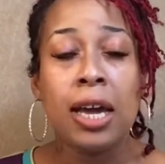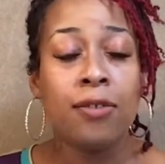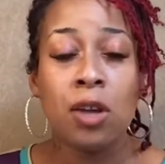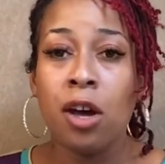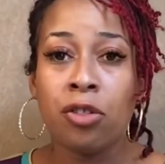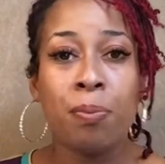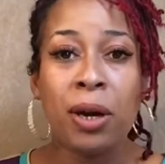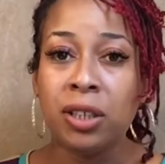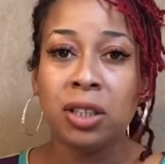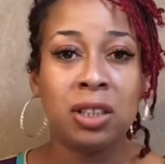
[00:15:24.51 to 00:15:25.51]
if the other
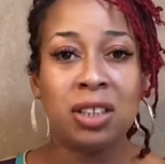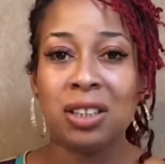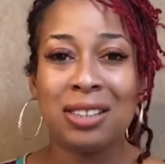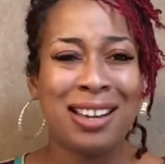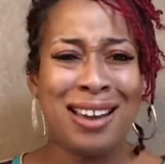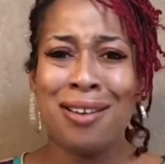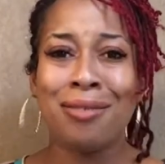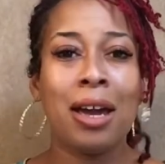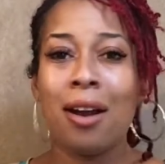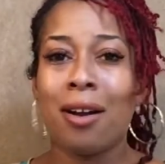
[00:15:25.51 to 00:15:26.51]
person is just like, I
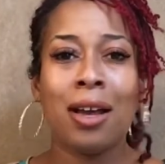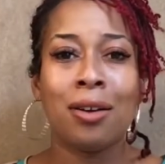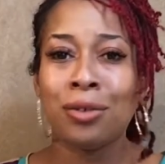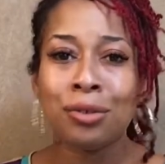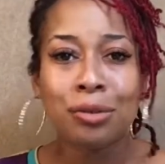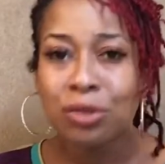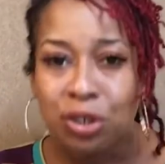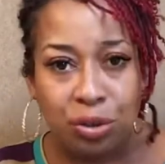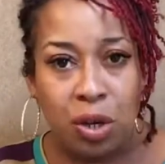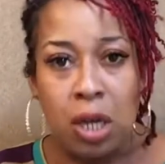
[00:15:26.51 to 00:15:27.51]
don't care, I ain't gonna do it
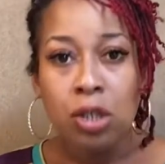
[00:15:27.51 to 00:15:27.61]
with you.